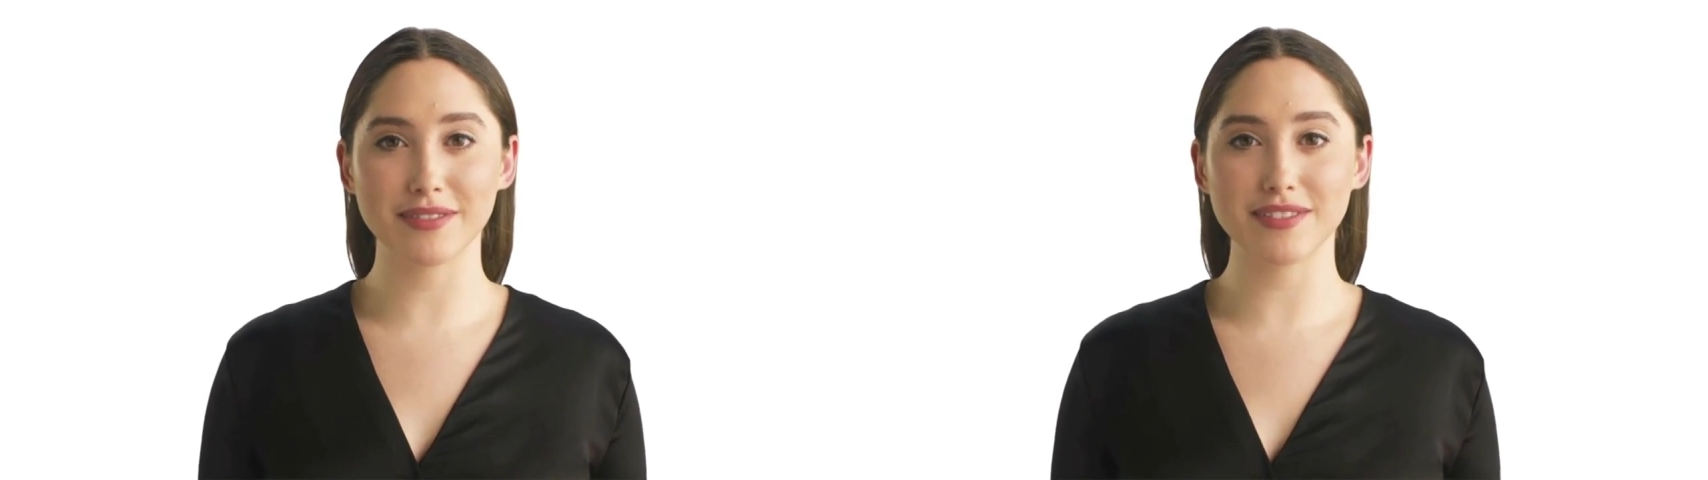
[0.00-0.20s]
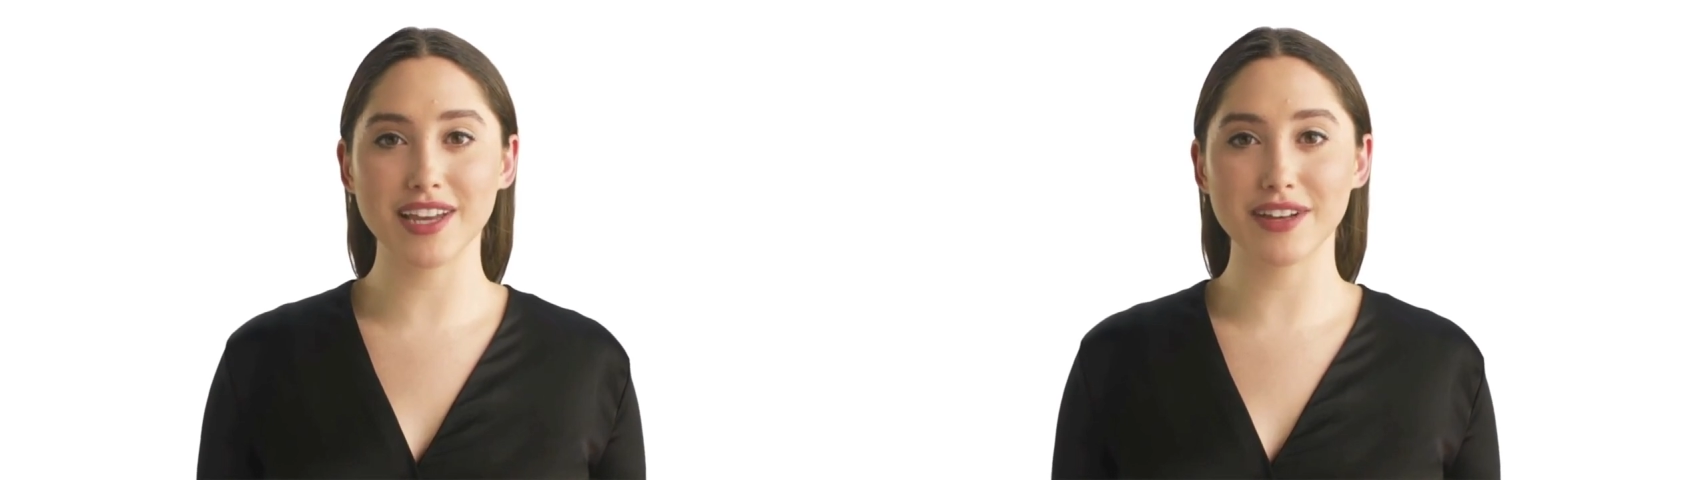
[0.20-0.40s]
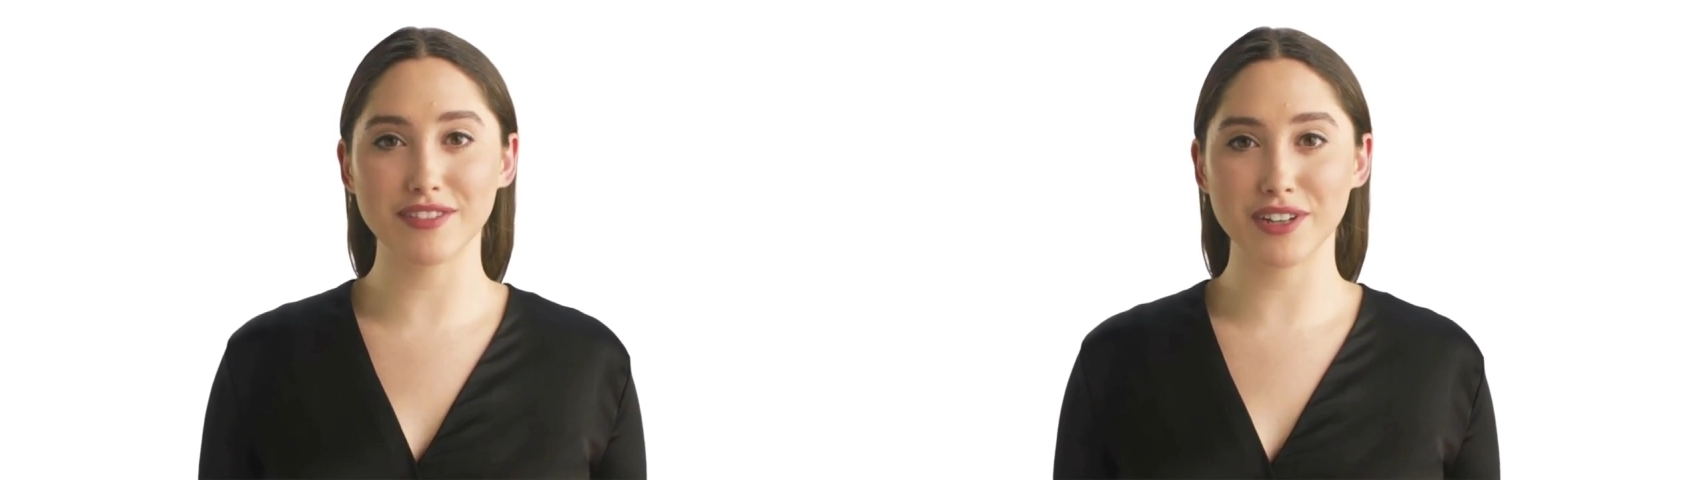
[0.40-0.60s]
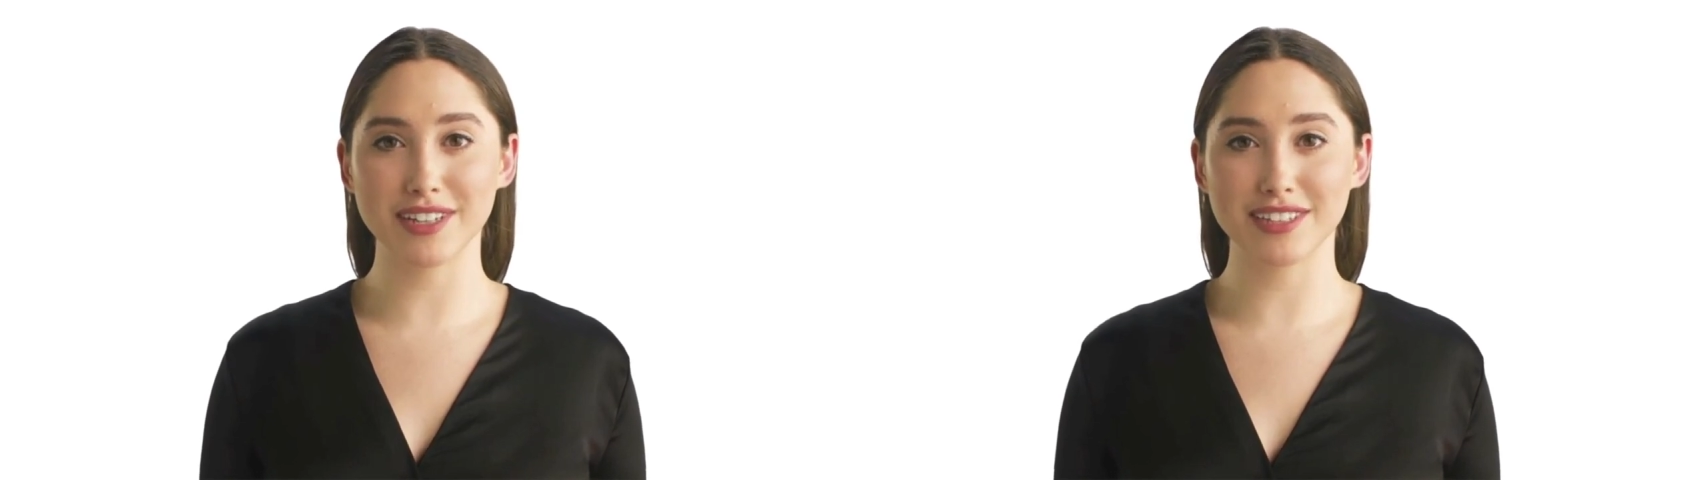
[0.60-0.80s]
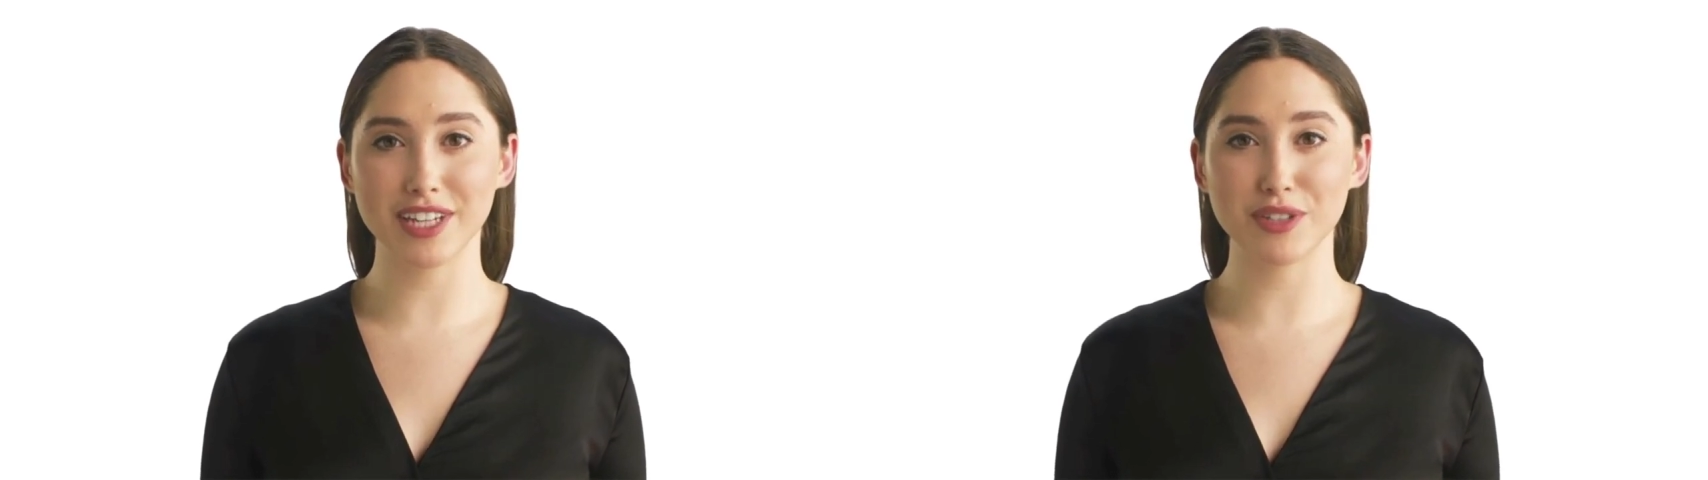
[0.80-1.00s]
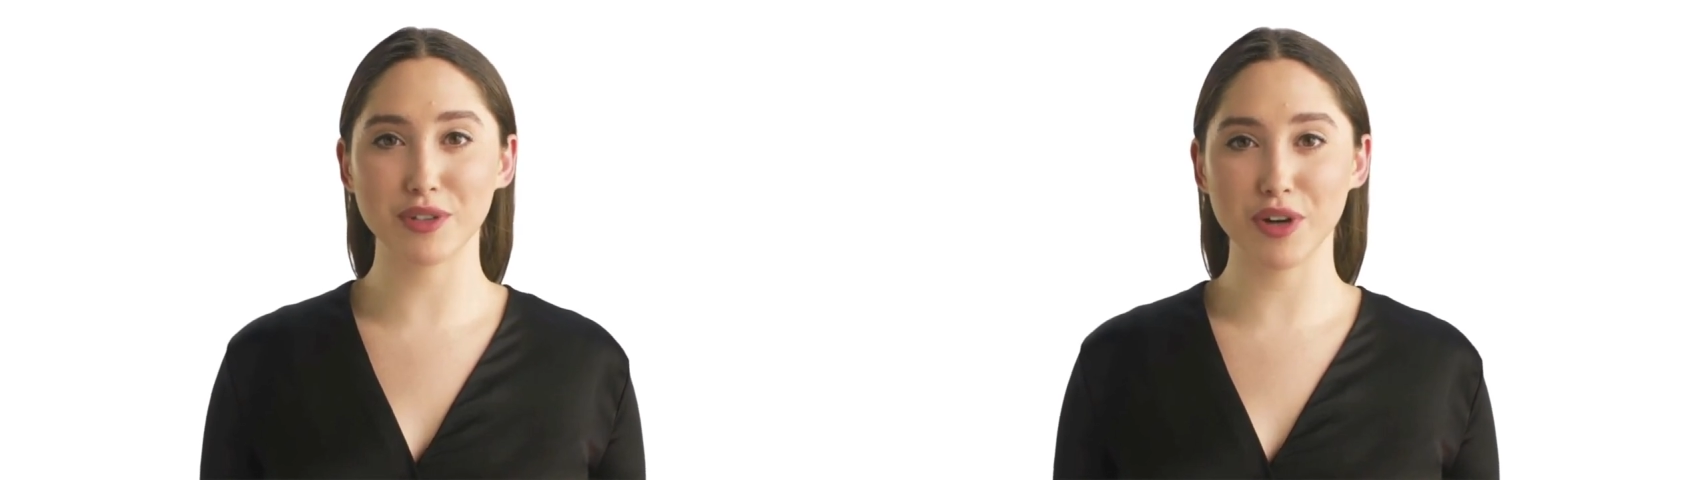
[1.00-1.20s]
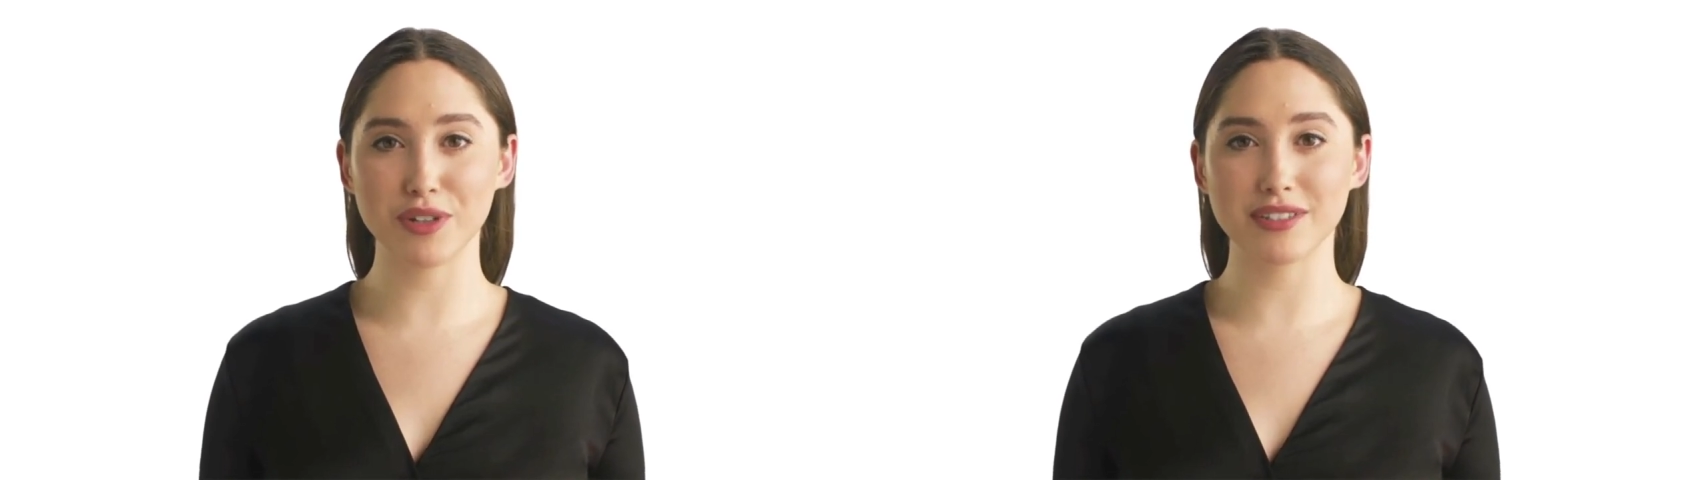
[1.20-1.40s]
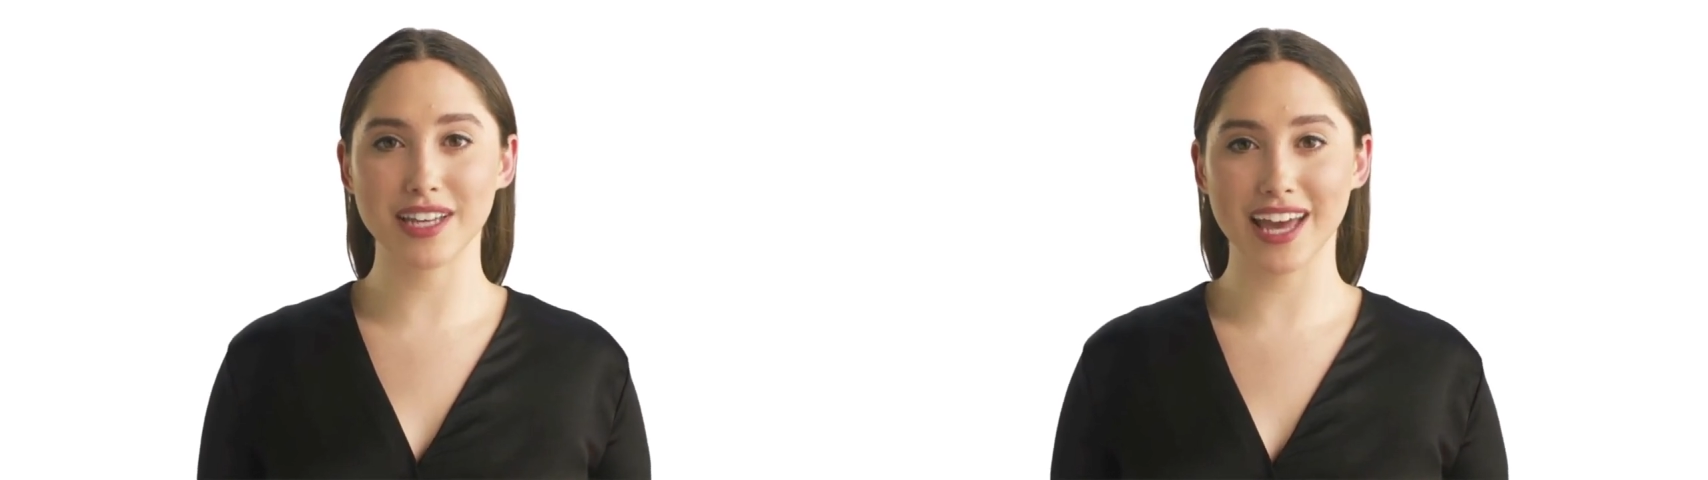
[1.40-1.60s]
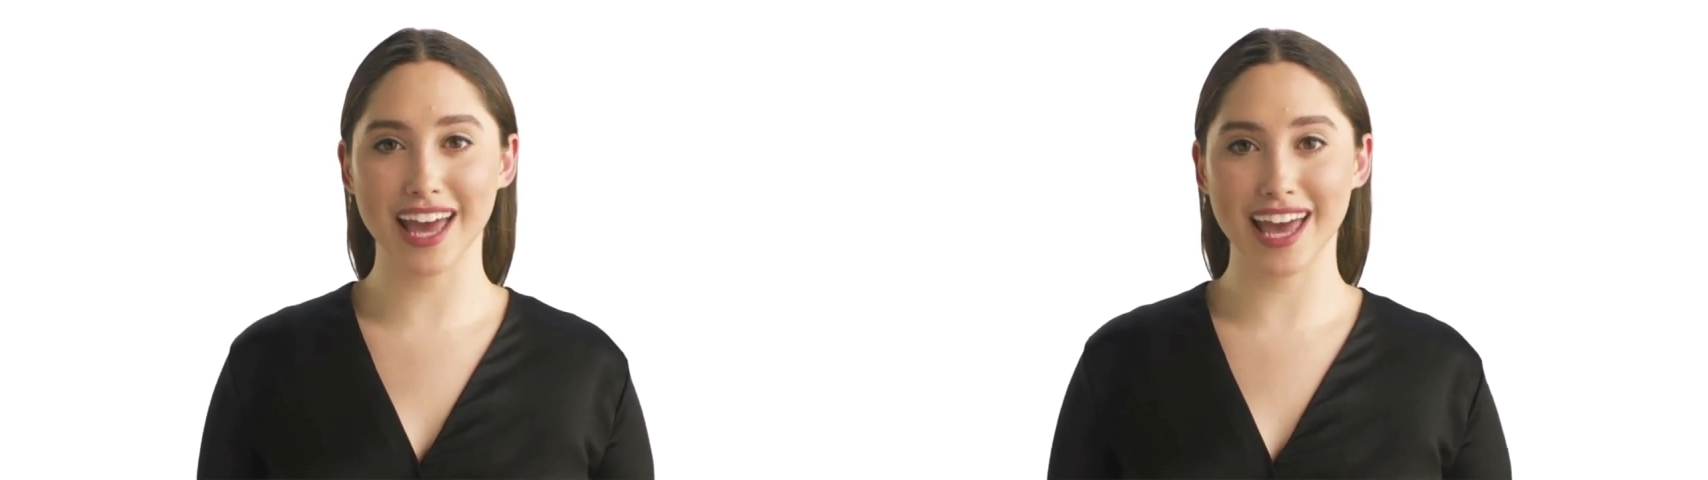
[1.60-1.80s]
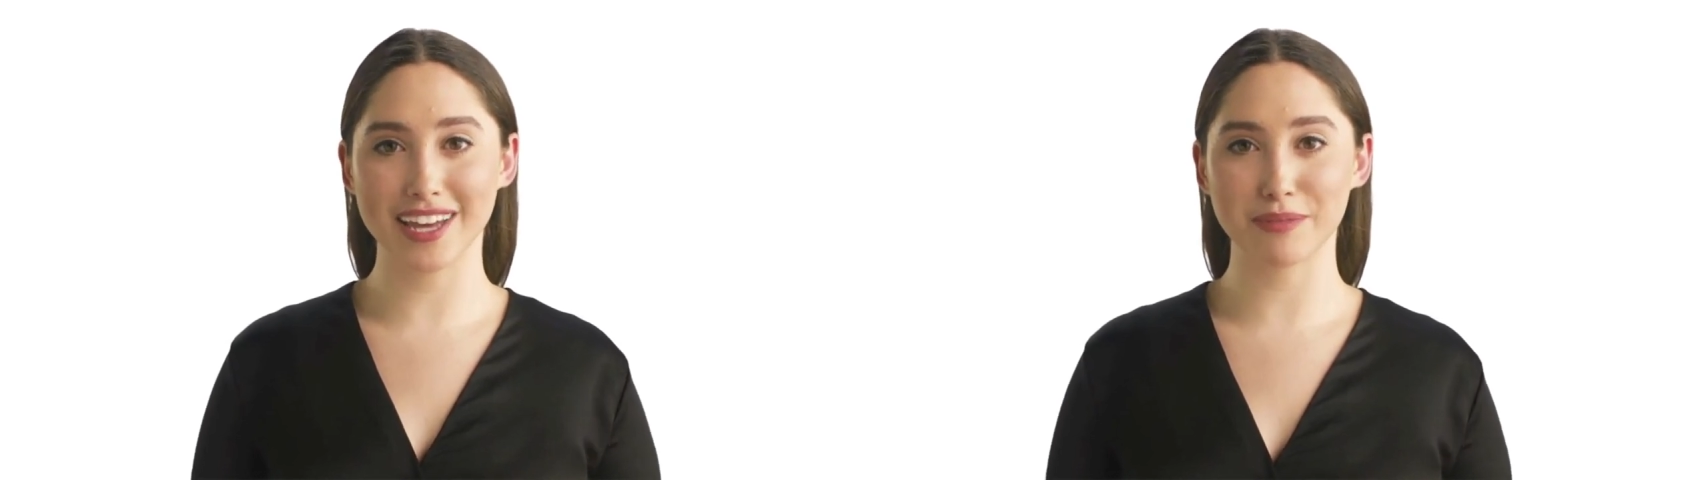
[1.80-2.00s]
Stay focused on your goals
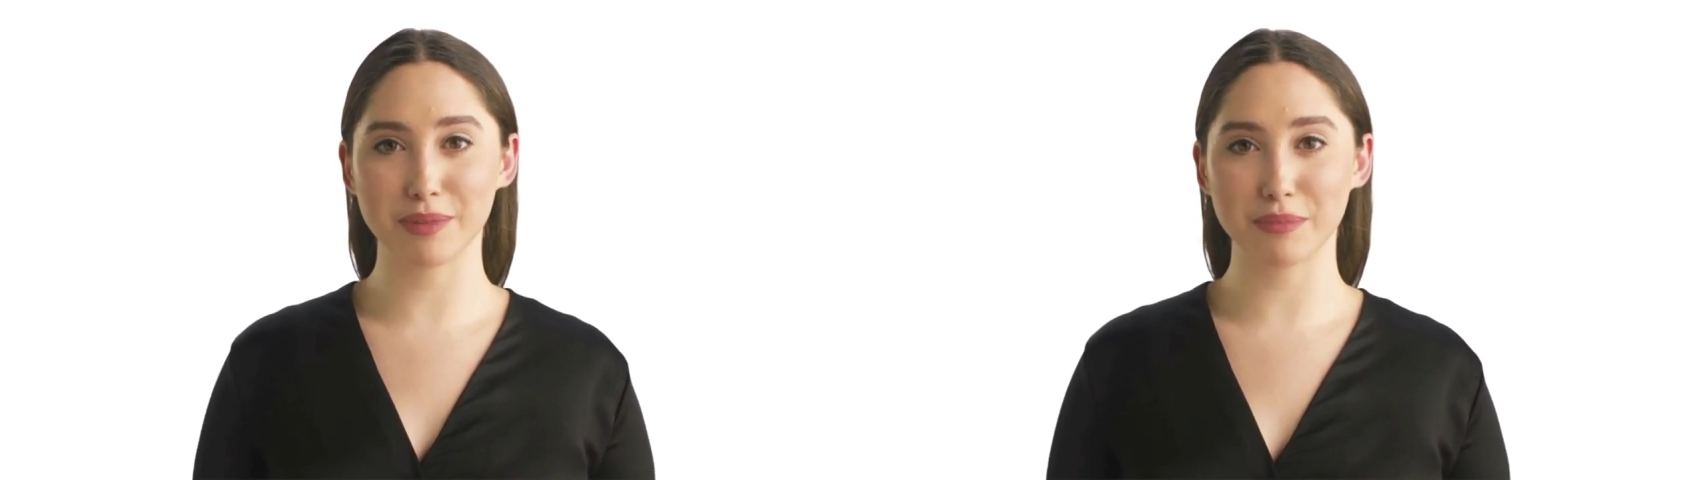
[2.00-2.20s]
and be